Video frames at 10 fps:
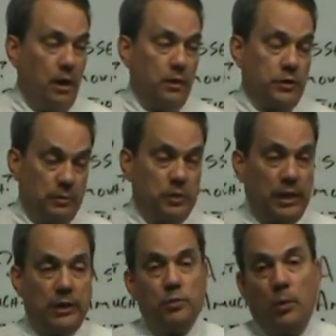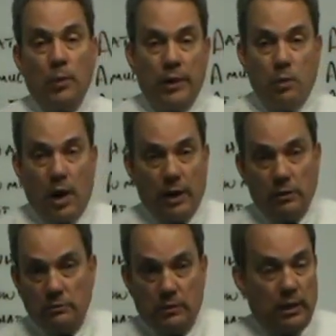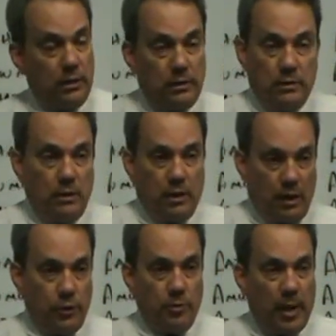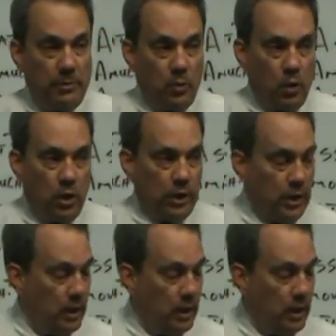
Some states will require other paperwork,